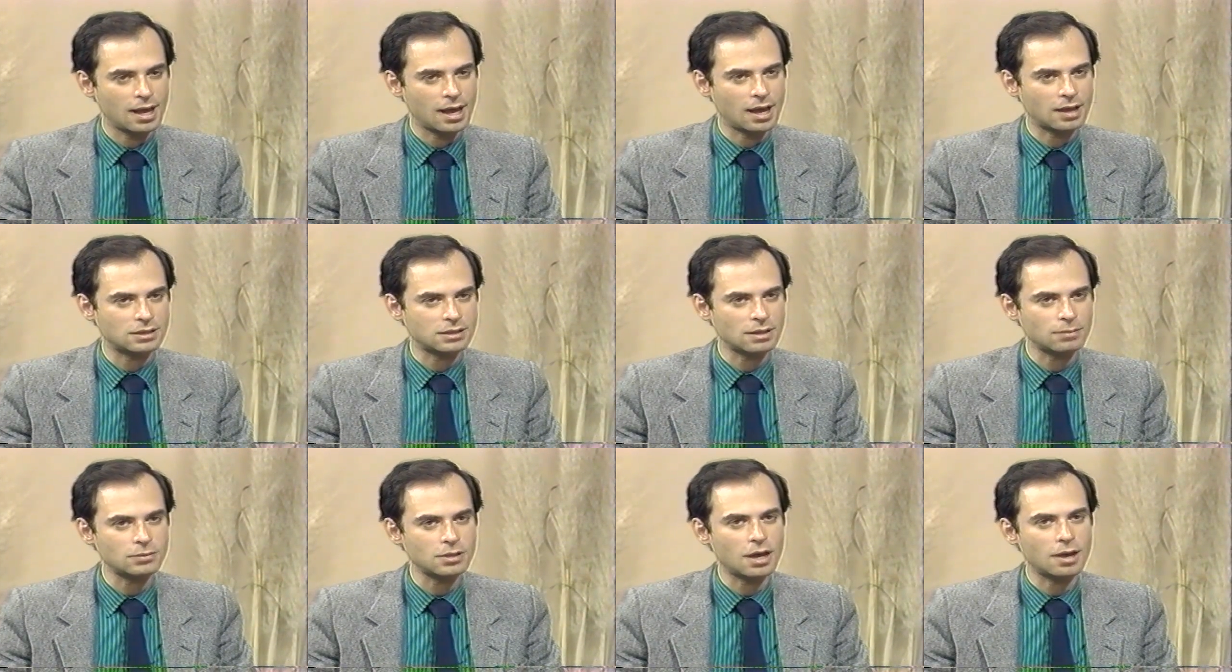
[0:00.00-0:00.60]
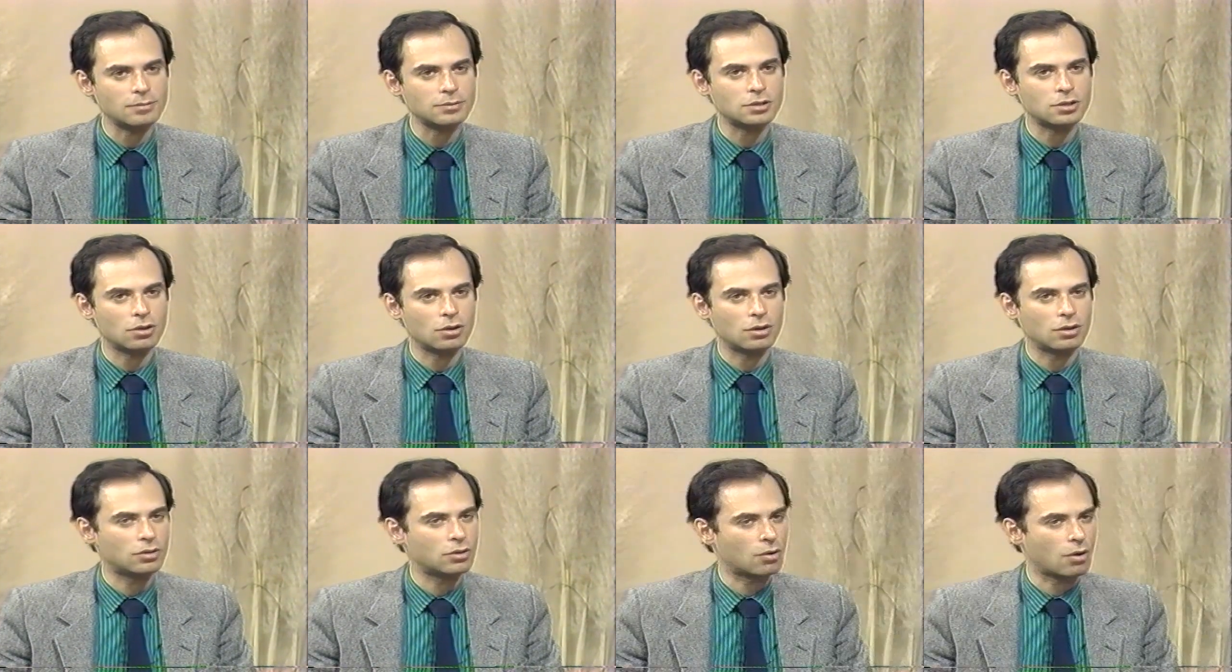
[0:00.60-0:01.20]
and sometimes
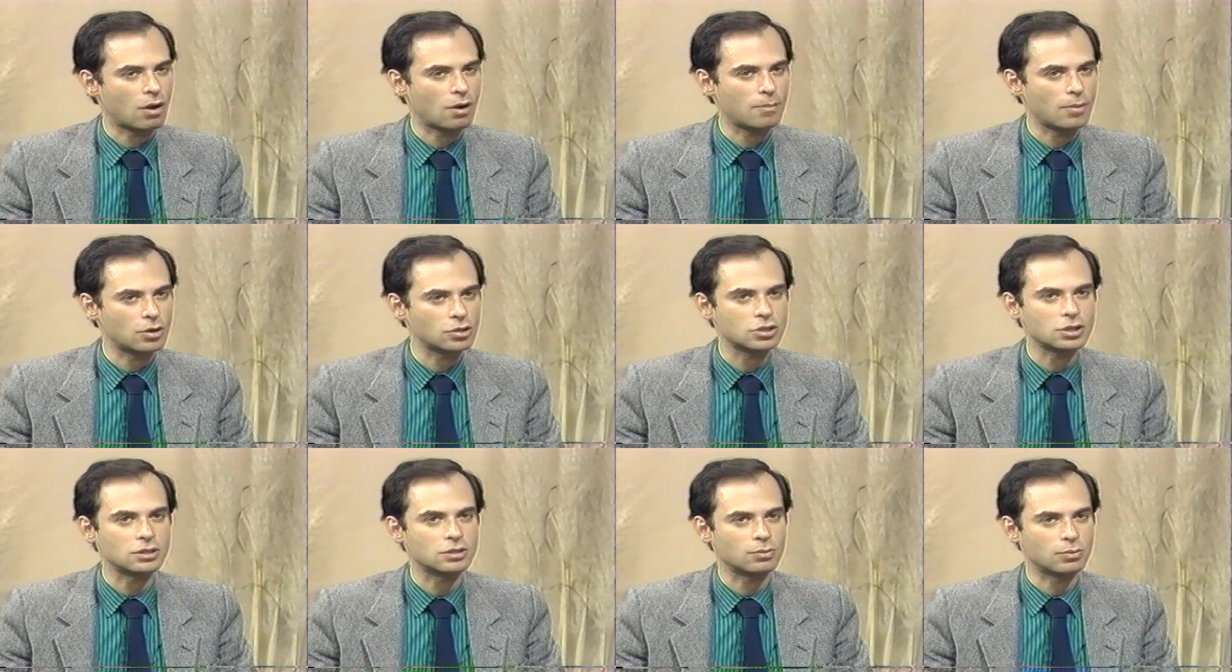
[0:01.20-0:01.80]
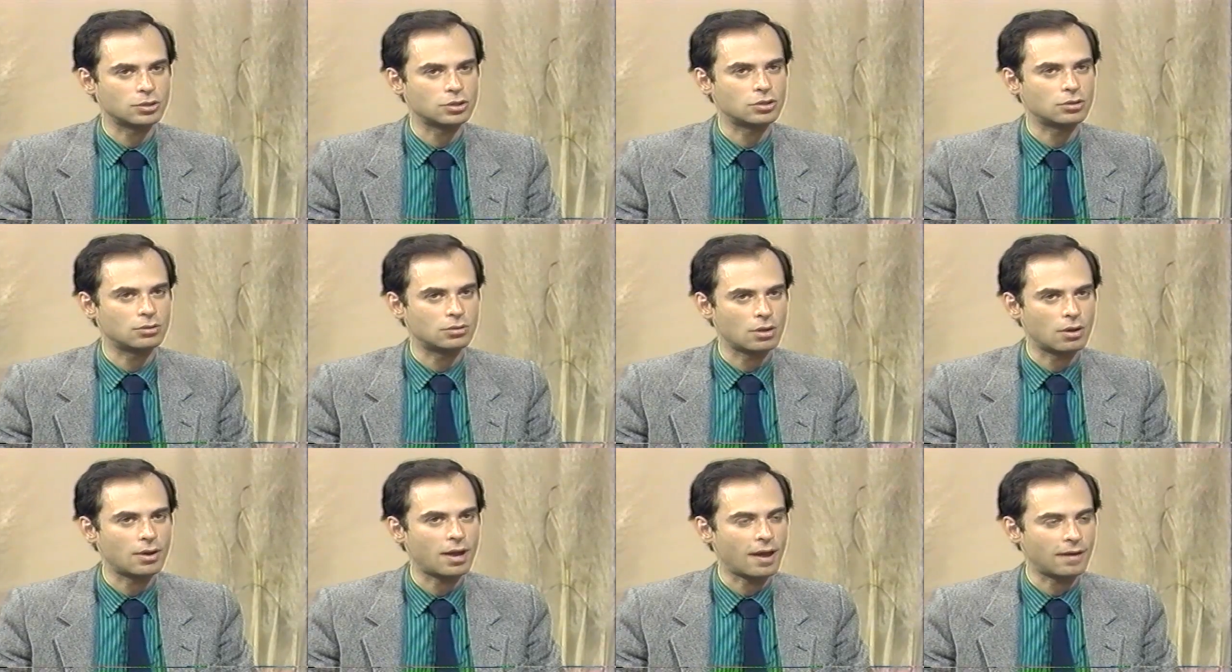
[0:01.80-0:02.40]
there are emotions which you
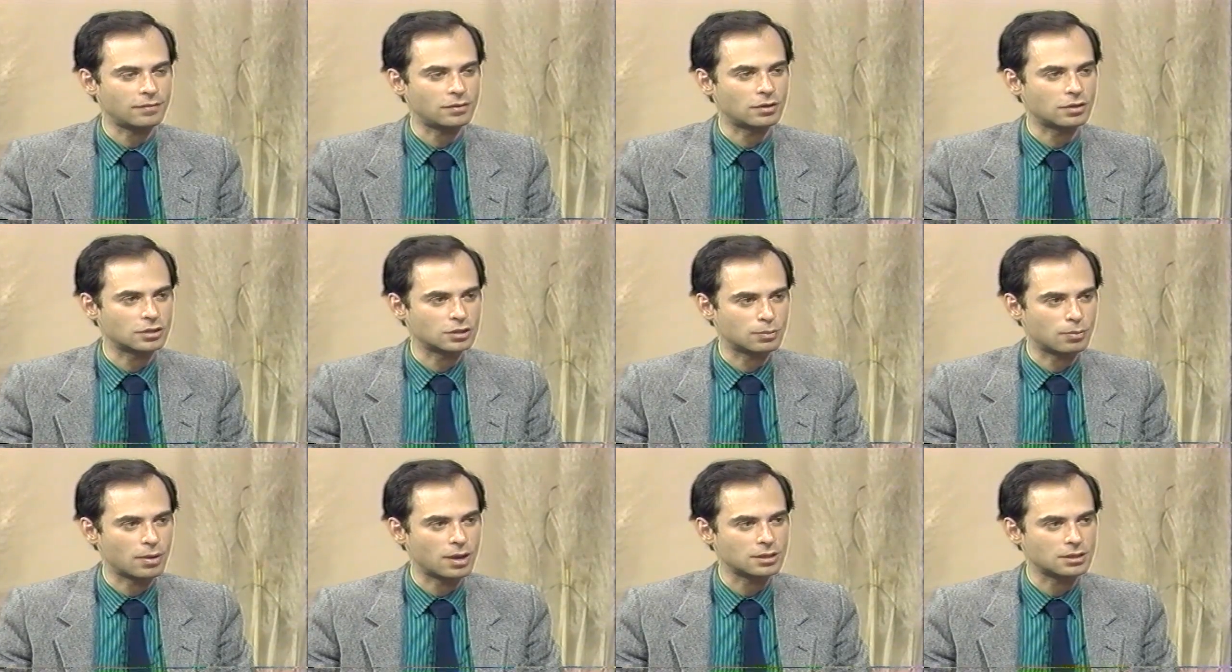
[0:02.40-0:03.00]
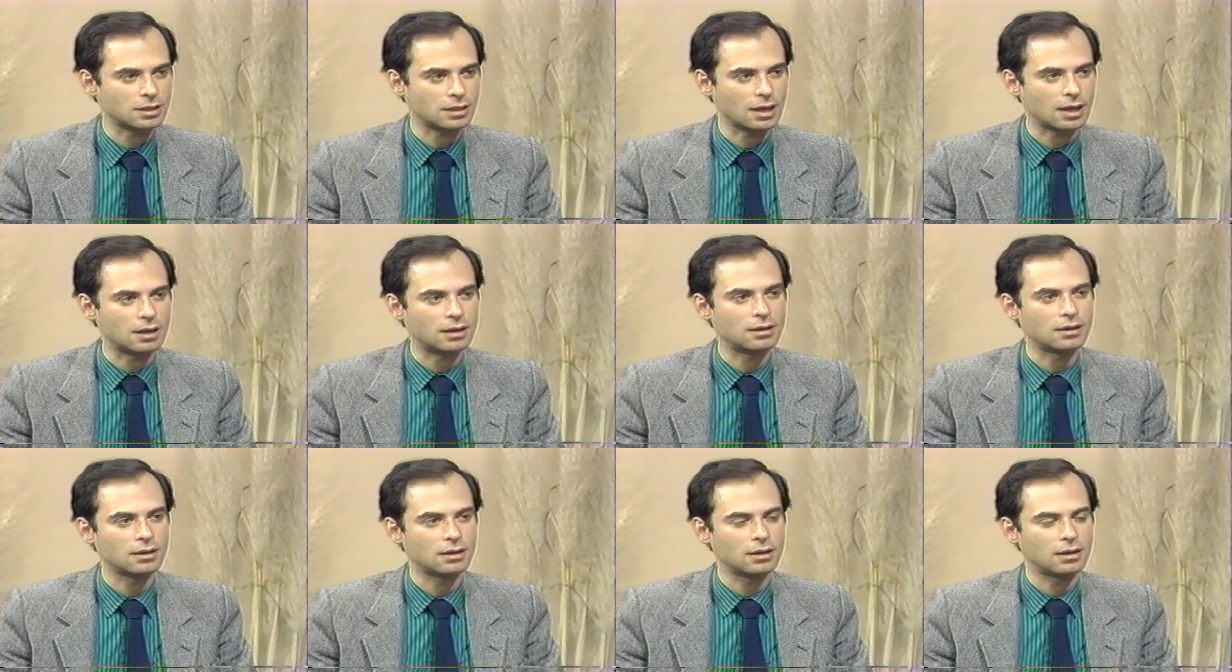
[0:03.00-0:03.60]
don't have to express again